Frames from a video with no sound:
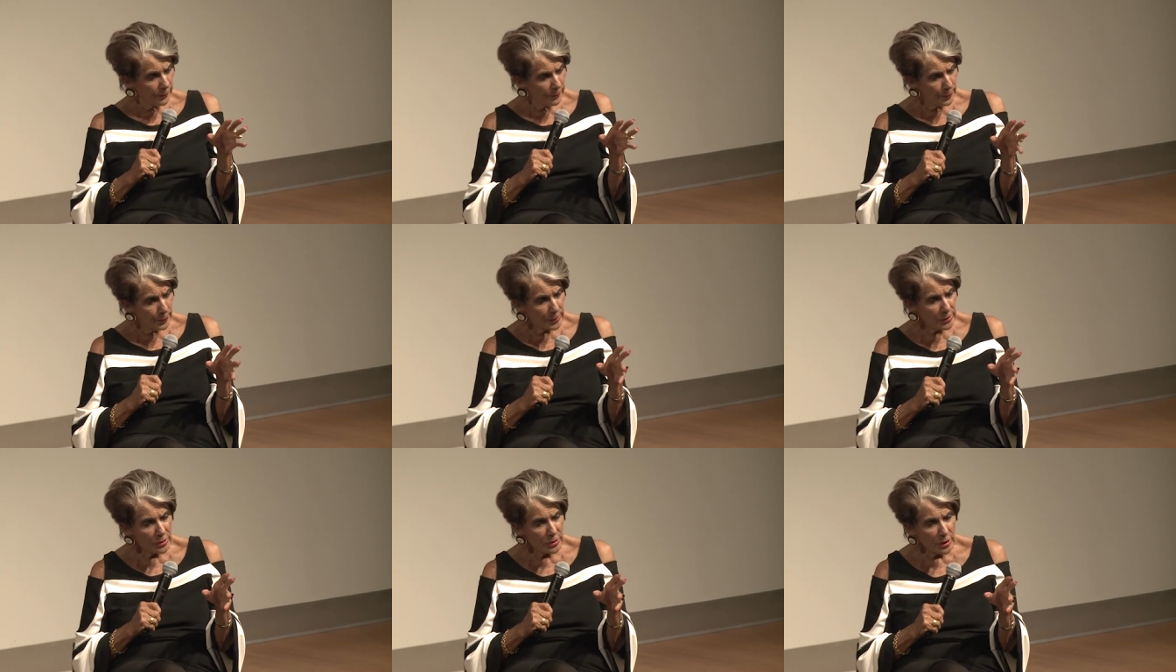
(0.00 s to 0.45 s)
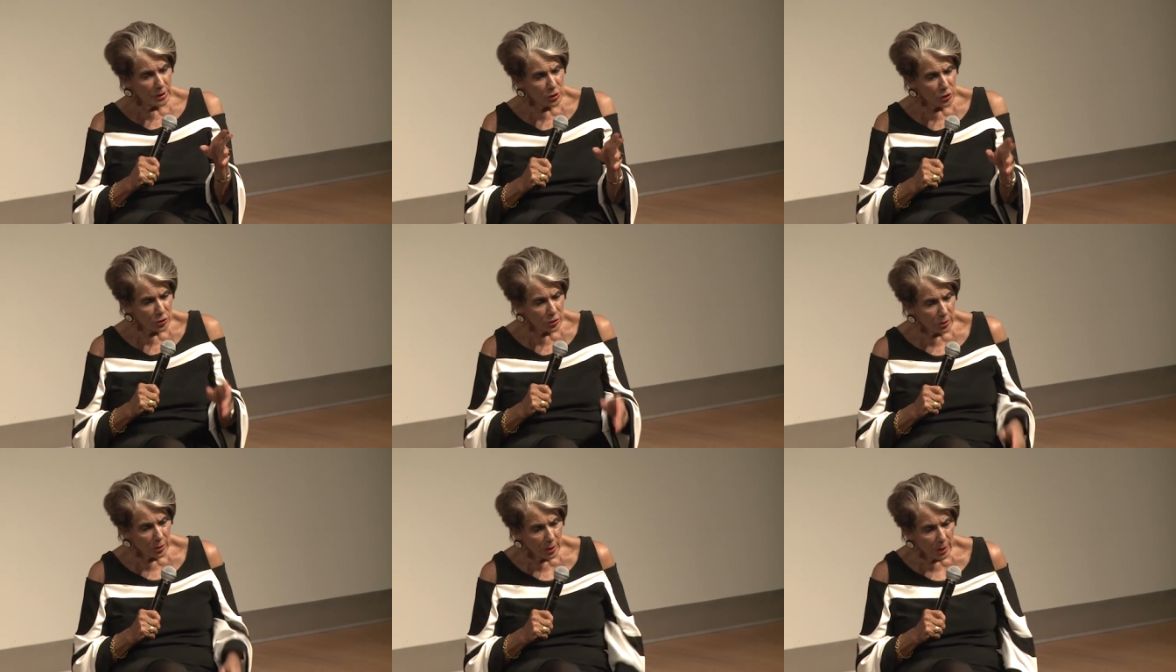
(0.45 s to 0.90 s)

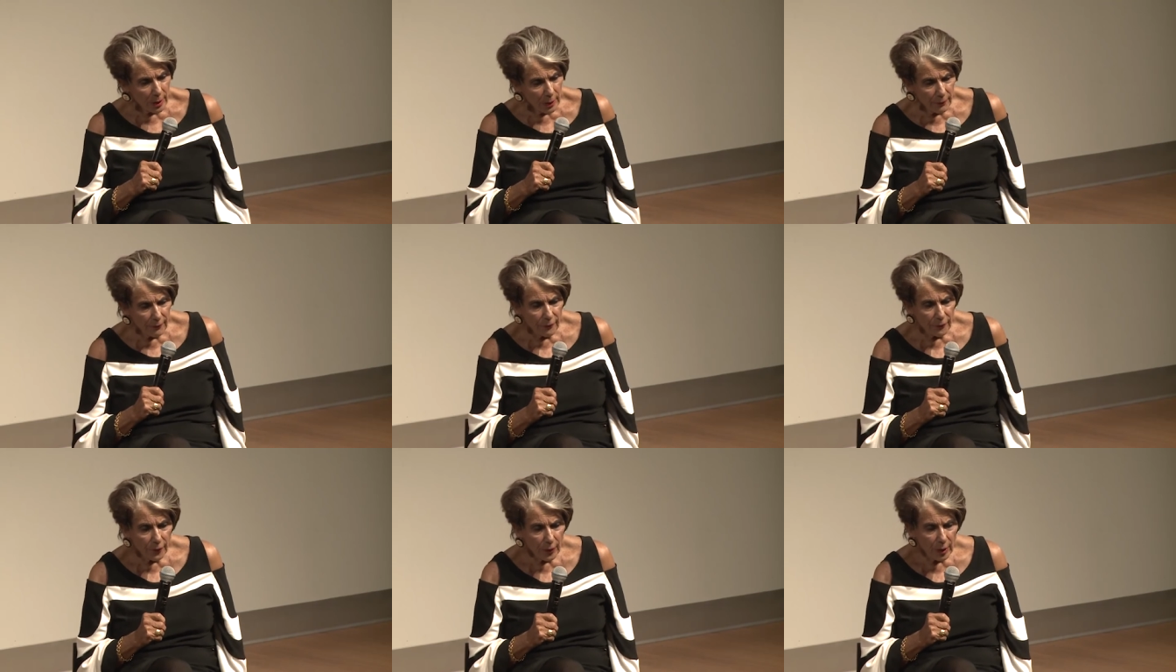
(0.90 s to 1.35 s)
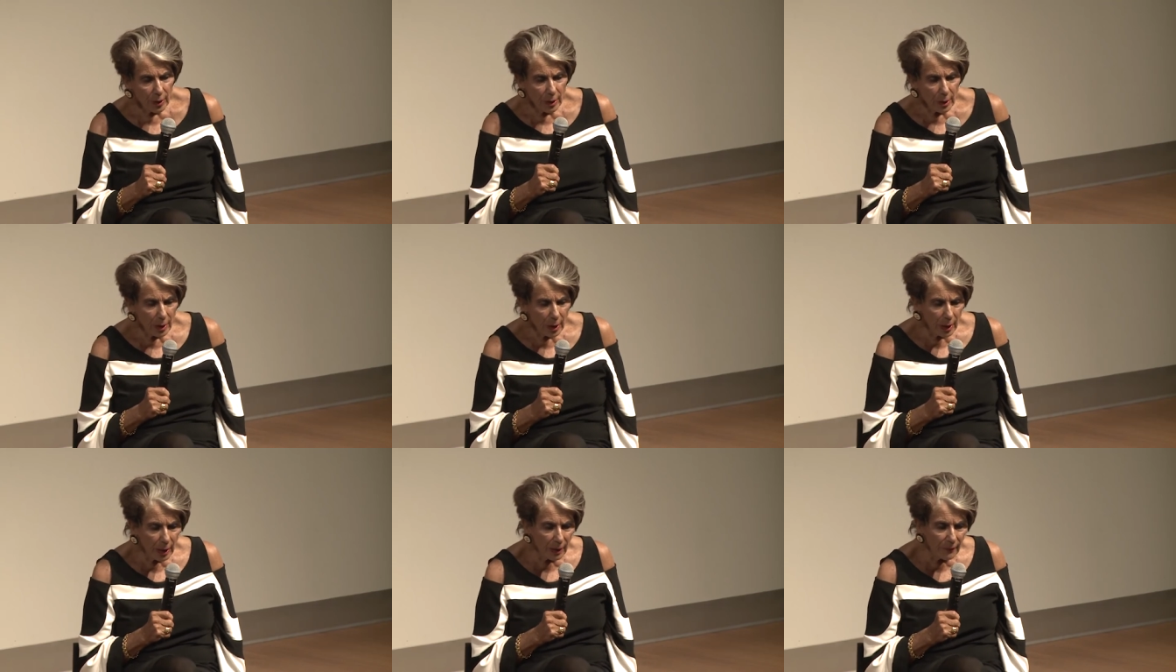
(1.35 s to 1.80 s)
position of
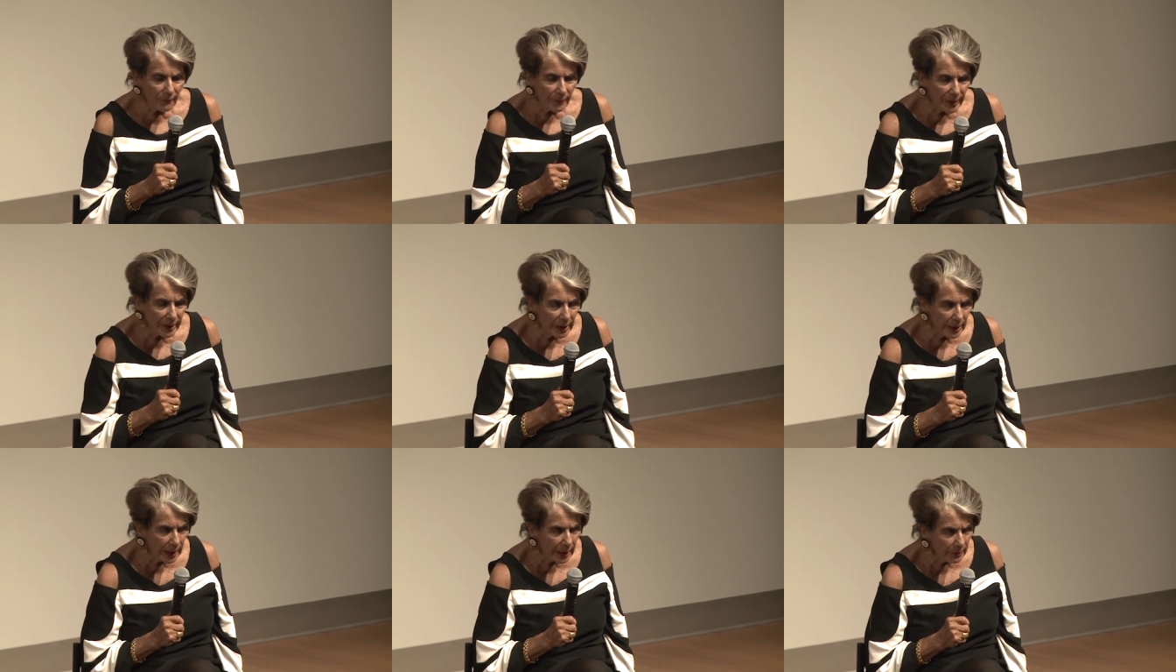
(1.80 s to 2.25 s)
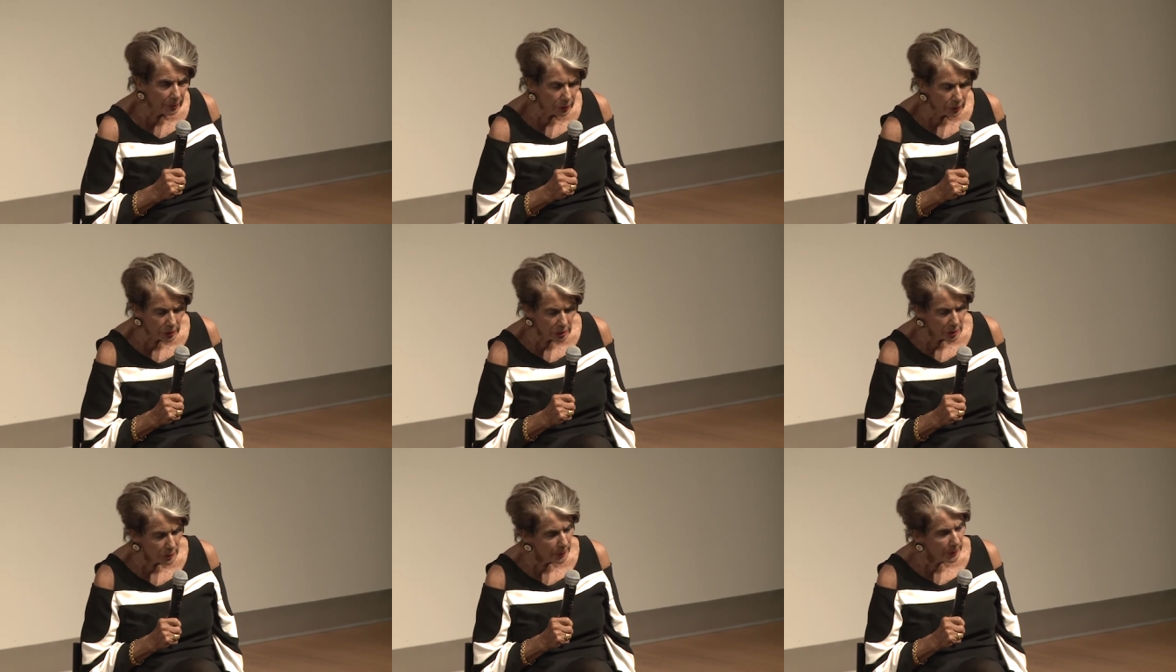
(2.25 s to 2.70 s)
being able
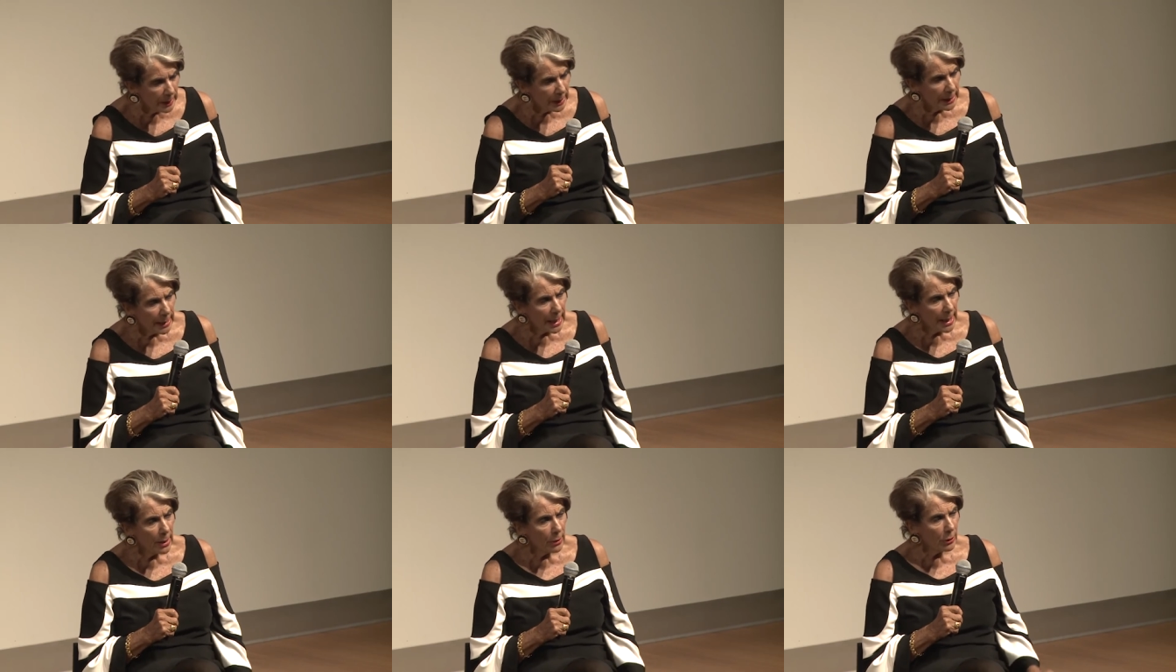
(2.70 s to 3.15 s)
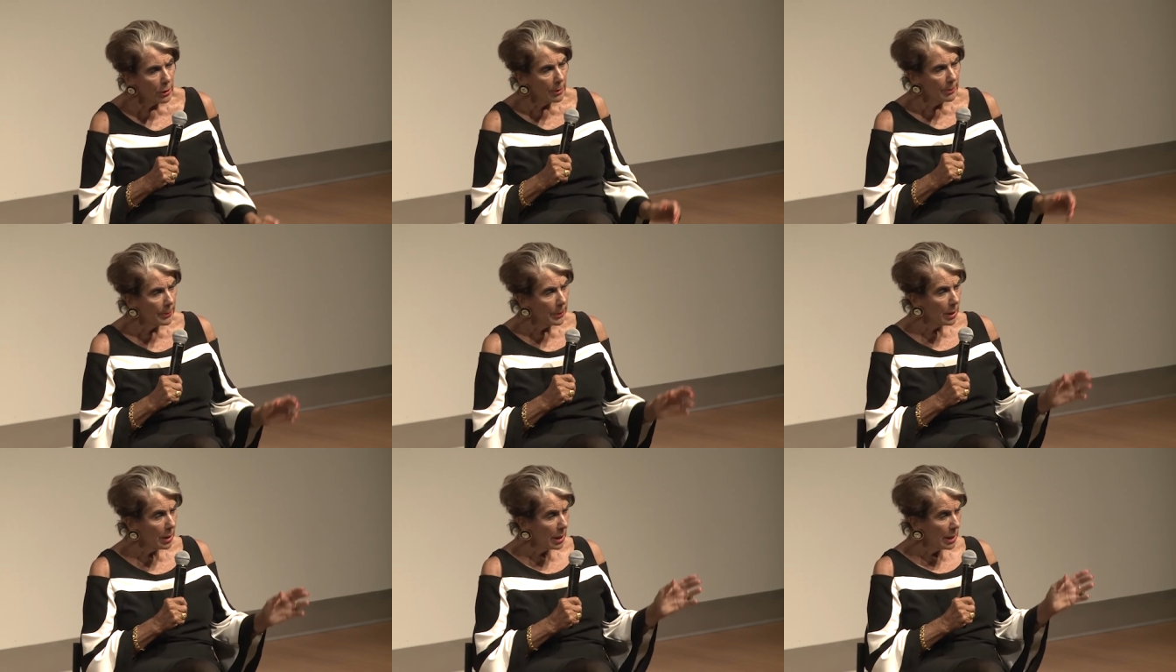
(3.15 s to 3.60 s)
to speak out
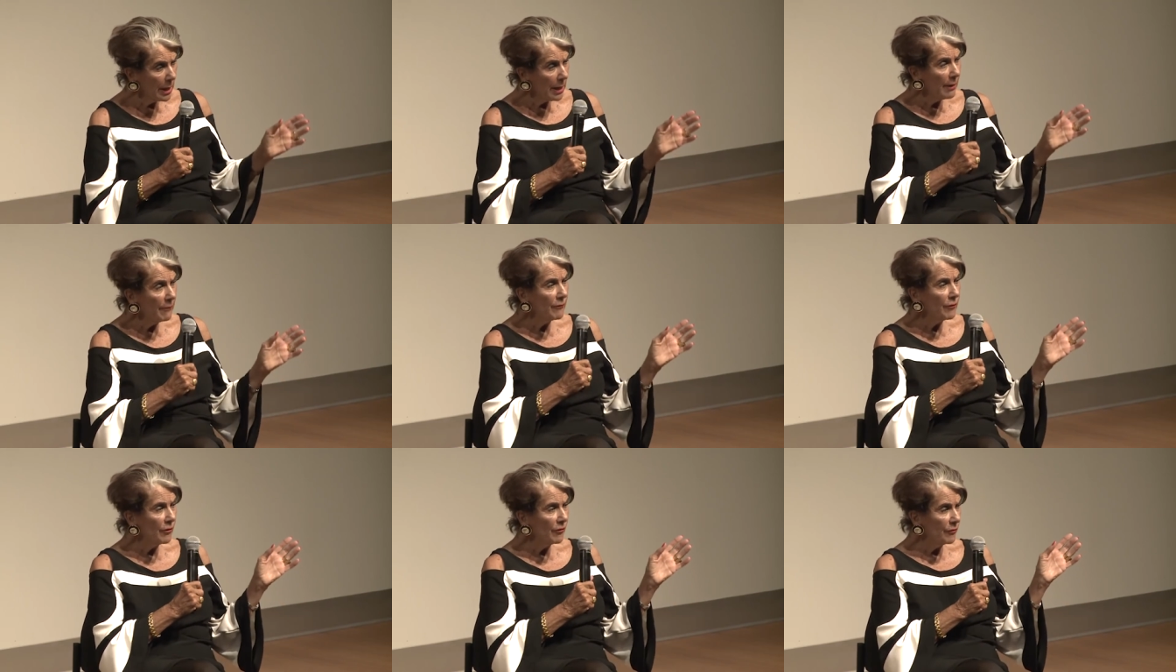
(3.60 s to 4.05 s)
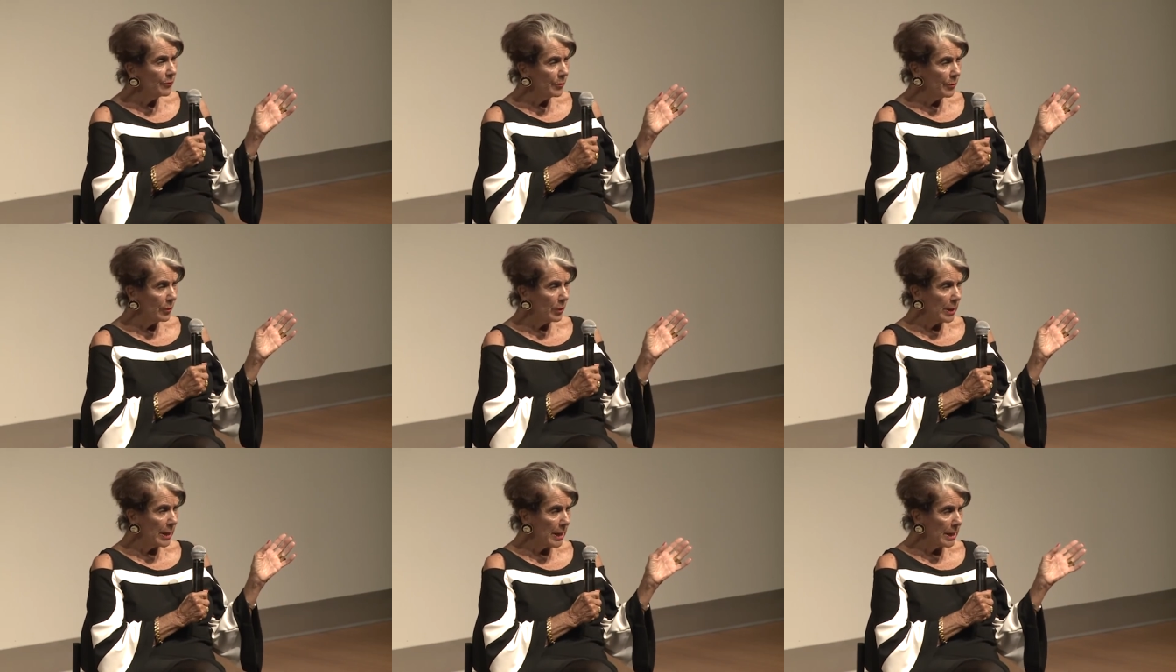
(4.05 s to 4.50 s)
on behalf of
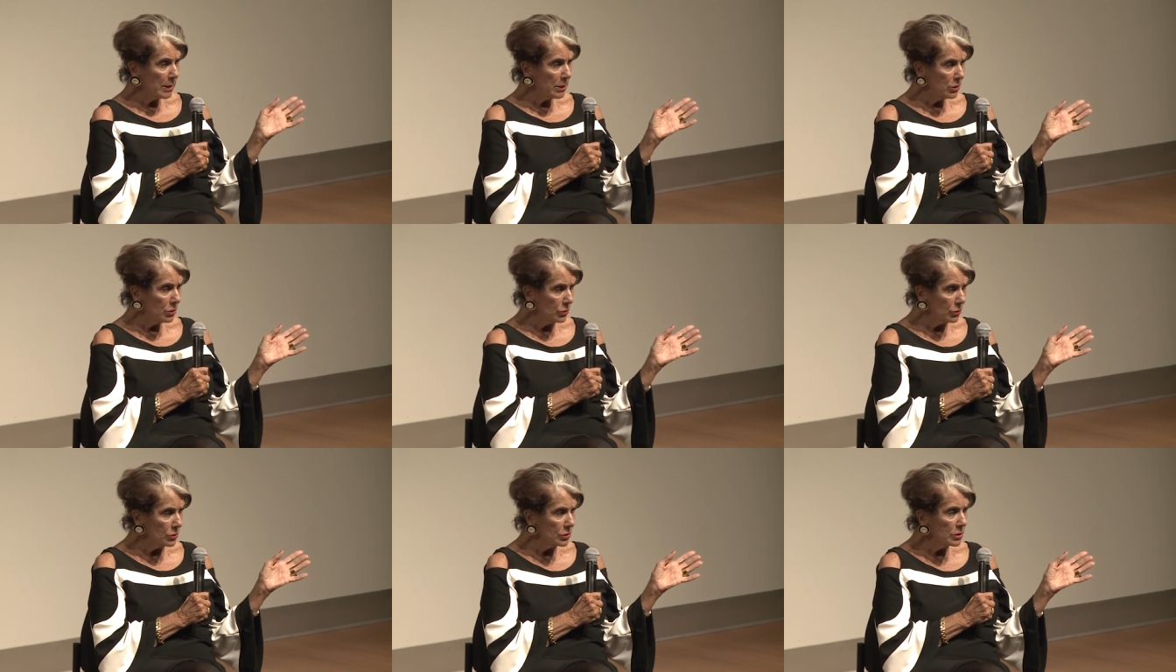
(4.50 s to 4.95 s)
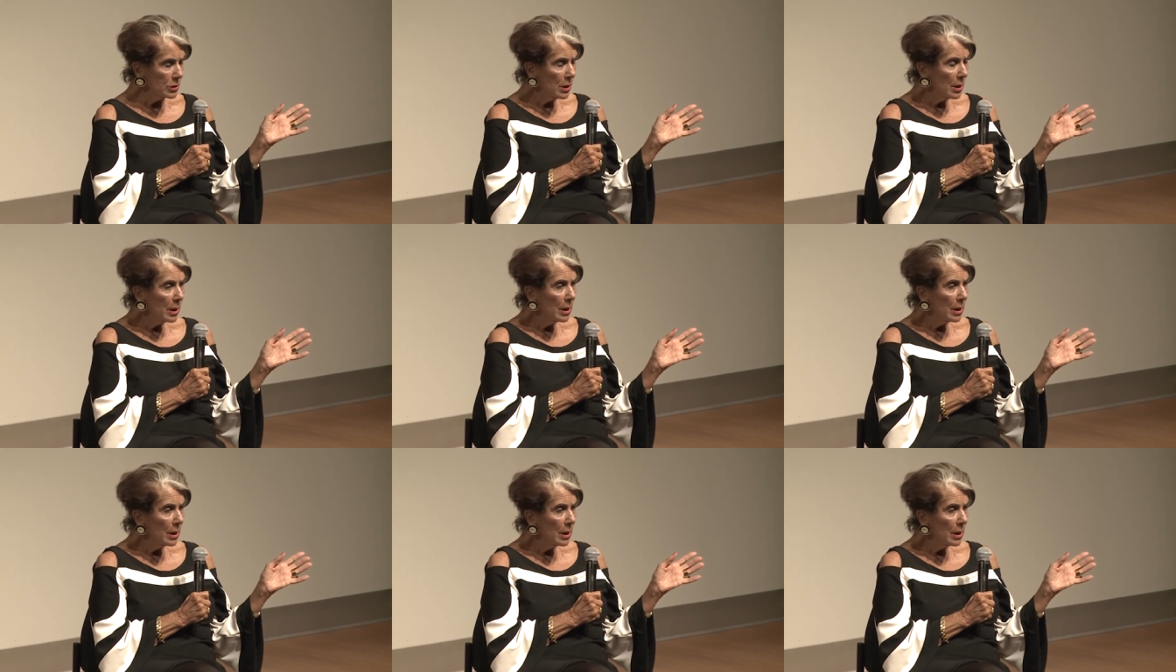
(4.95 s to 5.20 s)
actors,